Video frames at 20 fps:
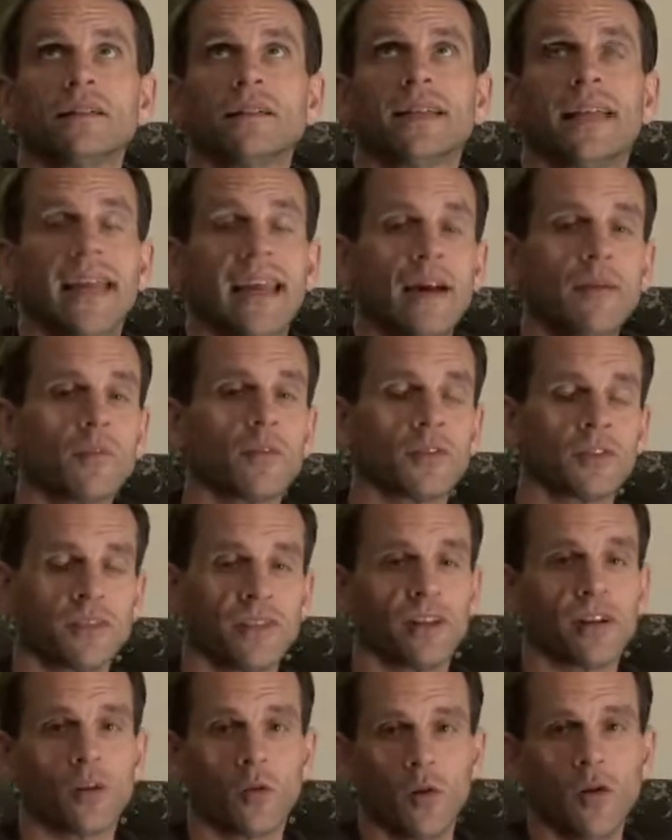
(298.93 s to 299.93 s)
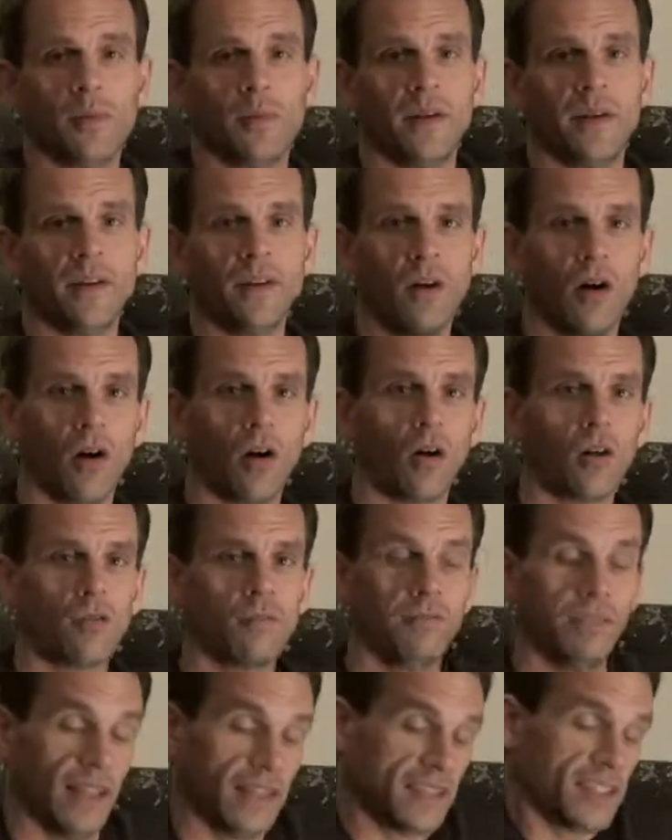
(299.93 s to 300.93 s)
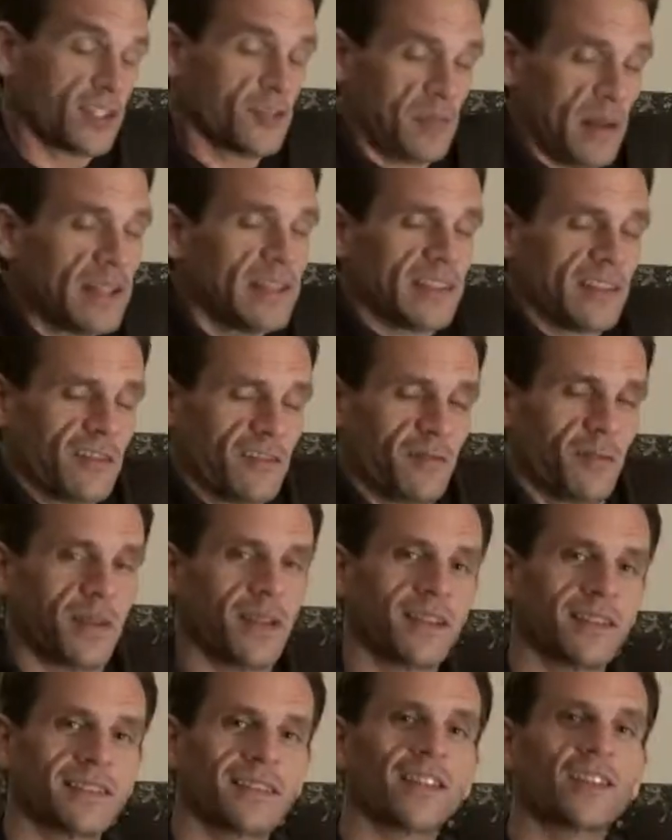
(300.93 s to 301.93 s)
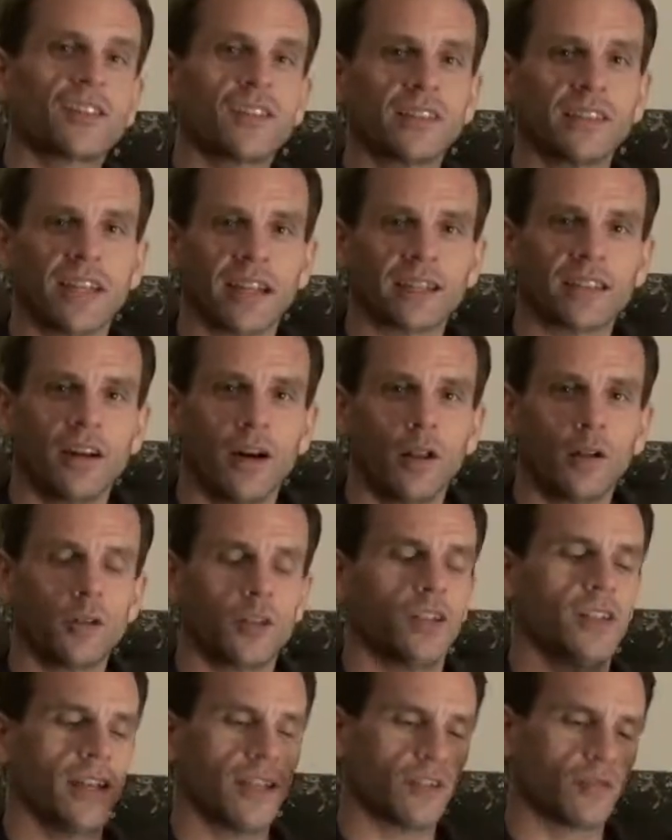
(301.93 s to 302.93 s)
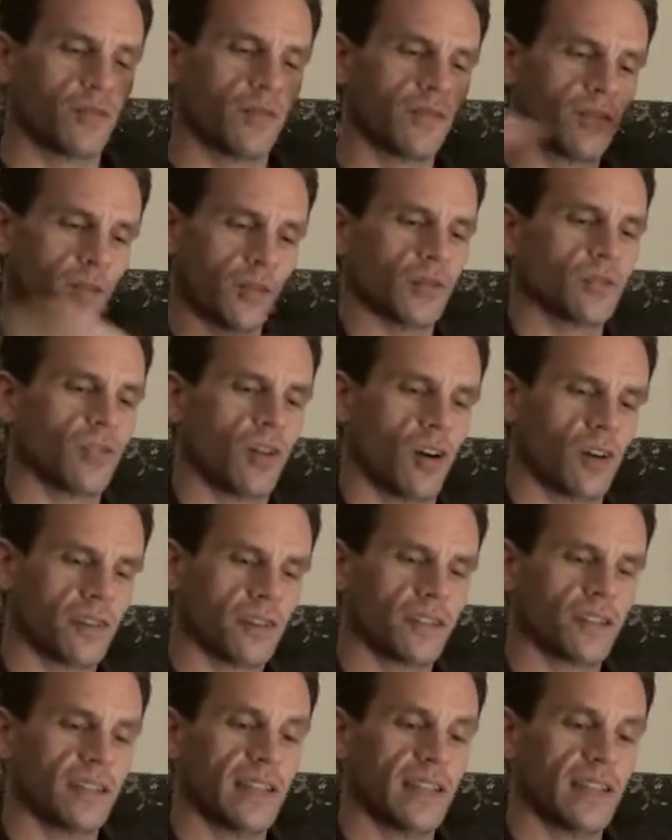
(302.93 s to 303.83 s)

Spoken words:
cameras, the equipment are less expensive because digital technology has driven those costs